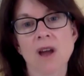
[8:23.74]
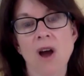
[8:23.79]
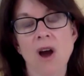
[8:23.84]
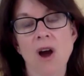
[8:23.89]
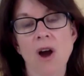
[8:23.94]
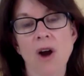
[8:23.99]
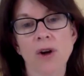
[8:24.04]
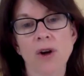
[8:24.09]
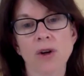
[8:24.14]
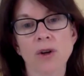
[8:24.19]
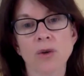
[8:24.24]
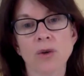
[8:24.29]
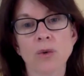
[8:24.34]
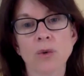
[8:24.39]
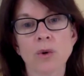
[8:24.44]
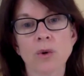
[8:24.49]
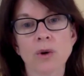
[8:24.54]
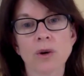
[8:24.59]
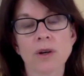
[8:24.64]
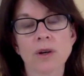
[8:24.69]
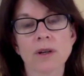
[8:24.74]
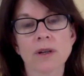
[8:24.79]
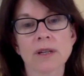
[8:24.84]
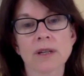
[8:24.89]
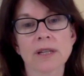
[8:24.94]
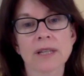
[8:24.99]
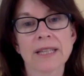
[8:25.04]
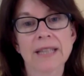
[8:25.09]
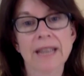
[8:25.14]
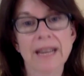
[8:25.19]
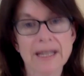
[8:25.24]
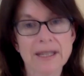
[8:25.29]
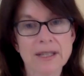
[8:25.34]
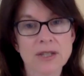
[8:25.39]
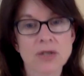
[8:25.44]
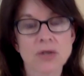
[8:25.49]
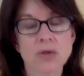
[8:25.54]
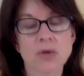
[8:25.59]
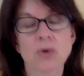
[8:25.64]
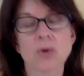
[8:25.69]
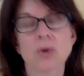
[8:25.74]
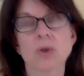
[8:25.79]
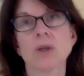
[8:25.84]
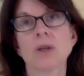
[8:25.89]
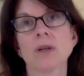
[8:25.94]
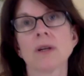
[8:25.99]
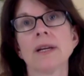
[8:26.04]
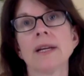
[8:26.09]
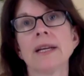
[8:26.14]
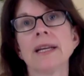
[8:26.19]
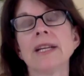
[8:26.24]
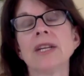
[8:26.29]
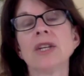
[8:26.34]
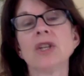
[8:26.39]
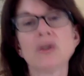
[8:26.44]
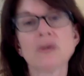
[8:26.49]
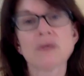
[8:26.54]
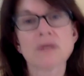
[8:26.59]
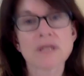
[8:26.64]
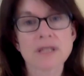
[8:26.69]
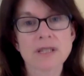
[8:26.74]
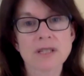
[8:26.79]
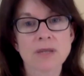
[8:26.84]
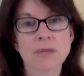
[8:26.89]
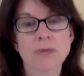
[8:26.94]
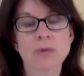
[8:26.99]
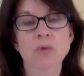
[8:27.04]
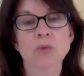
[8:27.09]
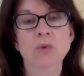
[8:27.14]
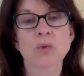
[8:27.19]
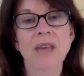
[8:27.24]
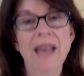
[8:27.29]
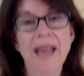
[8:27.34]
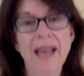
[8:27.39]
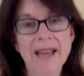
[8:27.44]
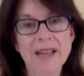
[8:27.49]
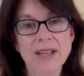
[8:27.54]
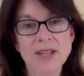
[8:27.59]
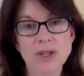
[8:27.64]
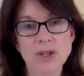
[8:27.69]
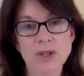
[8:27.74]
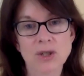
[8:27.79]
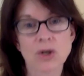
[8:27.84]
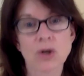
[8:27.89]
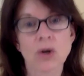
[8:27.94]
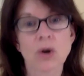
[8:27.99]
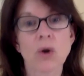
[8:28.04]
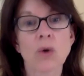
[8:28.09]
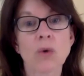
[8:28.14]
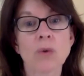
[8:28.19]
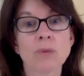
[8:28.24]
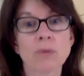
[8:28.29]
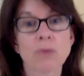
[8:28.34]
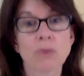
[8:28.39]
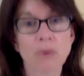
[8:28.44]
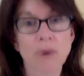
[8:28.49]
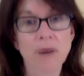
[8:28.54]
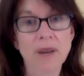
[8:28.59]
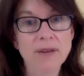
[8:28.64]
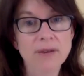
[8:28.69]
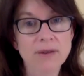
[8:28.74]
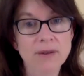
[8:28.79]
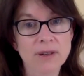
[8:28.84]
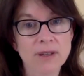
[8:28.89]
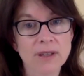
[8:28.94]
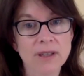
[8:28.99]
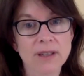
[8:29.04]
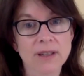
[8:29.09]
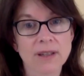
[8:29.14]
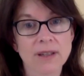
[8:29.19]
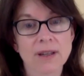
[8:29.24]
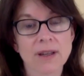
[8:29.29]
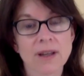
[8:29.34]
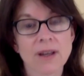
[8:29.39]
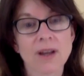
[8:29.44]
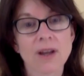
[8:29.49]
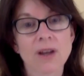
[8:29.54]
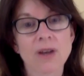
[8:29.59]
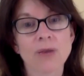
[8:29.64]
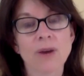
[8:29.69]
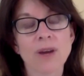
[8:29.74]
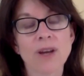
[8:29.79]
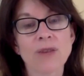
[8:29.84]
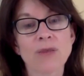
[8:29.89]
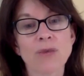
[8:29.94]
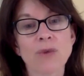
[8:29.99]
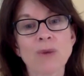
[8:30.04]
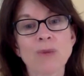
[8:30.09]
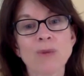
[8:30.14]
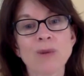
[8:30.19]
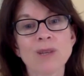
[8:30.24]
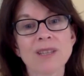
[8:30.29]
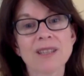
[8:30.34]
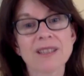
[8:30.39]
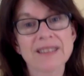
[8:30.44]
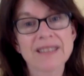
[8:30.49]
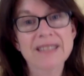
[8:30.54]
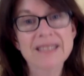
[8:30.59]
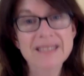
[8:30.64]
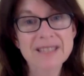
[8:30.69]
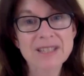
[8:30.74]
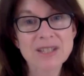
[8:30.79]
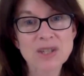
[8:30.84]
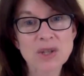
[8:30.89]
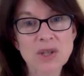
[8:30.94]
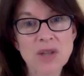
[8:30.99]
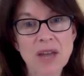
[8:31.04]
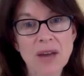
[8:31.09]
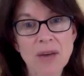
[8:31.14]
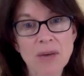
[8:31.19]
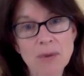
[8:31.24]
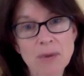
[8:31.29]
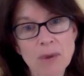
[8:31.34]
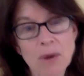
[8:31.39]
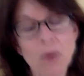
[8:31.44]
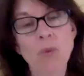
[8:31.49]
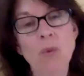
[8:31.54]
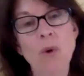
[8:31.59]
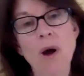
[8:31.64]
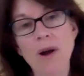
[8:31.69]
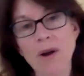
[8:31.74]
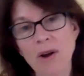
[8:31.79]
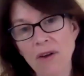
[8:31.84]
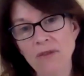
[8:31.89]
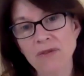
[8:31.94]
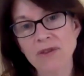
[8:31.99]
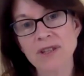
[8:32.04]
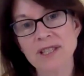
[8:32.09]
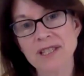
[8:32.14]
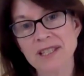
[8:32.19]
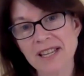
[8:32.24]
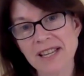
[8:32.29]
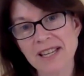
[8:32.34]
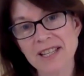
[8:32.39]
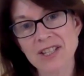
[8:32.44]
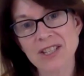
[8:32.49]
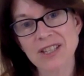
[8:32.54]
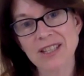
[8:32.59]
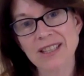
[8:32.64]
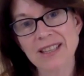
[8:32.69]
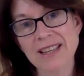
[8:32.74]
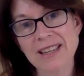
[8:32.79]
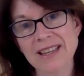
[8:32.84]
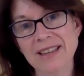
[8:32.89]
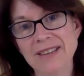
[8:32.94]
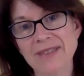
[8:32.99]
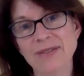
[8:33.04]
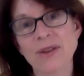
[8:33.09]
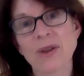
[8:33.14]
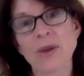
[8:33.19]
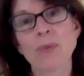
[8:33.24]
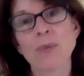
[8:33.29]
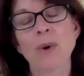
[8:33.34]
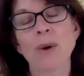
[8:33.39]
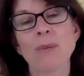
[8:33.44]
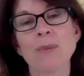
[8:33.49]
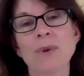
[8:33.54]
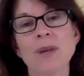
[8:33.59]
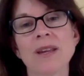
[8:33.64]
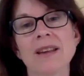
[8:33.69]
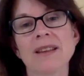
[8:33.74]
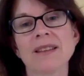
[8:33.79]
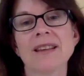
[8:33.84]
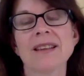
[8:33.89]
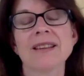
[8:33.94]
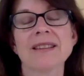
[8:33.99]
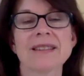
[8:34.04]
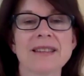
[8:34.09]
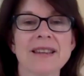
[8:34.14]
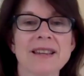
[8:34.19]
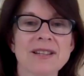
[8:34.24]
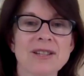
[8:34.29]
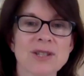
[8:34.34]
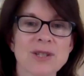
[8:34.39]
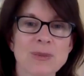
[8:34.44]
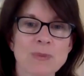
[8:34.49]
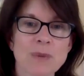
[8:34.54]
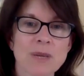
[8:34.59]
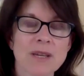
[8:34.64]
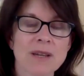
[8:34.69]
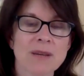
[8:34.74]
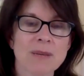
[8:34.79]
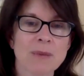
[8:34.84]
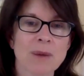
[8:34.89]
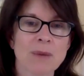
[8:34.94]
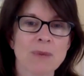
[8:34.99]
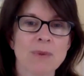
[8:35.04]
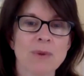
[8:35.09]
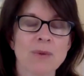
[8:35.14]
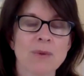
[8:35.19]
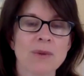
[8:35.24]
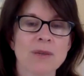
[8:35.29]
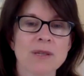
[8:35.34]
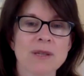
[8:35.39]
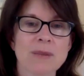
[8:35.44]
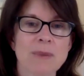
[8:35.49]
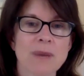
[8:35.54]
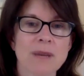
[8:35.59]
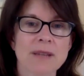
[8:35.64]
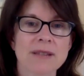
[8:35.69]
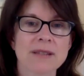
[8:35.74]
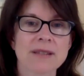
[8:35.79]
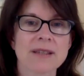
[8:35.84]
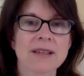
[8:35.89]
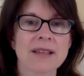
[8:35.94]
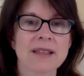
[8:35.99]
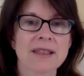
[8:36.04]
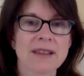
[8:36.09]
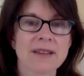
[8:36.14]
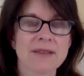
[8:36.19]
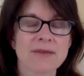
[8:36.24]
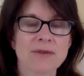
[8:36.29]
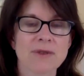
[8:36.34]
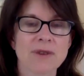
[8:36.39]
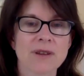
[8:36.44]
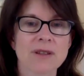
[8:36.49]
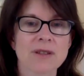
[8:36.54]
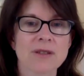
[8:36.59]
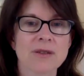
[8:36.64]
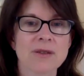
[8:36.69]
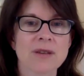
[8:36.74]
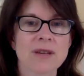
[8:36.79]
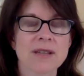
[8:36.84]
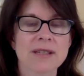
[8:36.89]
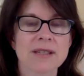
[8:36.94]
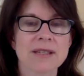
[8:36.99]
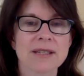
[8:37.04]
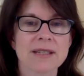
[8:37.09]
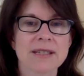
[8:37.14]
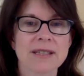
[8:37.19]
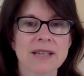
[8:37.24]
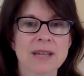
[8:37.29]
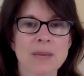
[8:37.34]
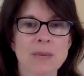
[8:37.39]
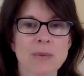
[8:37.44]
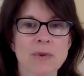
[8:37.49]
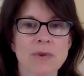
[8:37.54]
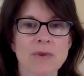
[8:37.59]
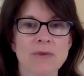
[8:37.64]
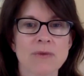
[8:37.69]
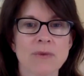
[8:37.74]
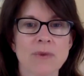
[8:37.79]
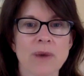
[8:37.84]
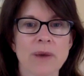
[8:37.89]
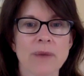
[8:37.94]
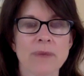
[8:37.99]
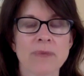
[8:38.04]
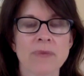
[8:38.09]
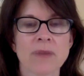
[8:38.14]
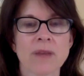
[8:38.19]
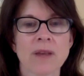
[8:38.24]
are your guts, your nervous system's reaction to your own bravery, right? And if we really listen to that, we might walk off the stage and leave. But being on that stage and speaking might be what's the best thing for us. So that's an example of when